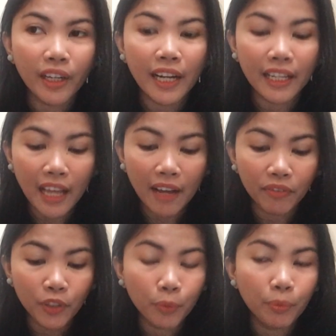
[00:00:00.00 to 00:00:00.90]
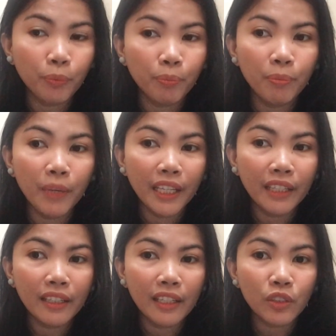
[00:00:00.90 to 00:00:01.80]
And have you
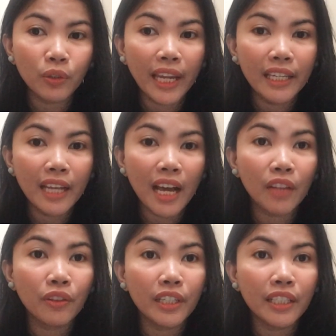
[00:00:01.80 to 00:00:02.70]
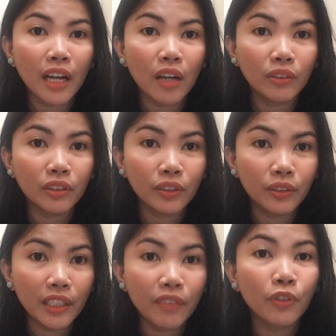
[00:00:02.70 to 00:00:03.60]
been to any other
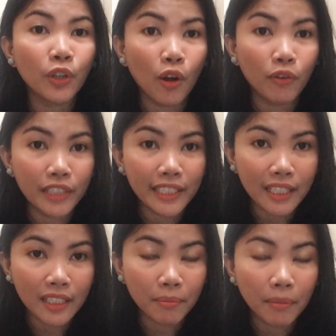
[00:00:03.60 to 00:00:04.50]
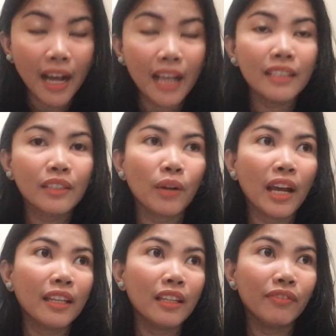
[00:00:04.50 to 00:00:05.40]
country for over 6 months? So
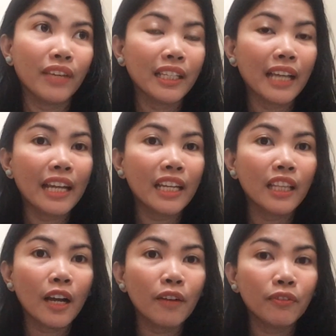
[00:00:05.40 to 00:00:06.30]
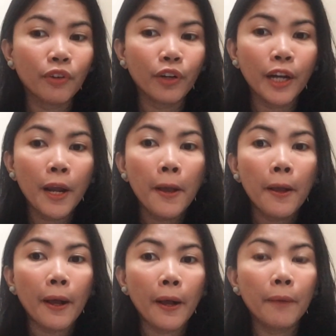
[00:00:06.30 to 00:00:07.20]
I lived in Canada for
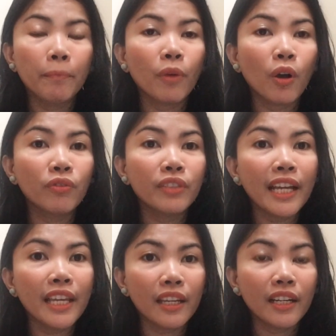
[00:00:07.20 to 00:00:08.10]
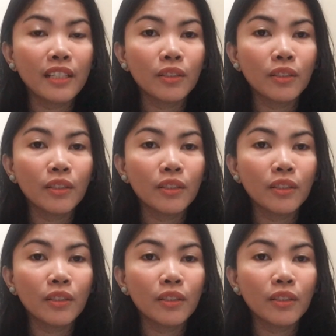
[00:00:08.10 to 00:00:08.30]
over a year.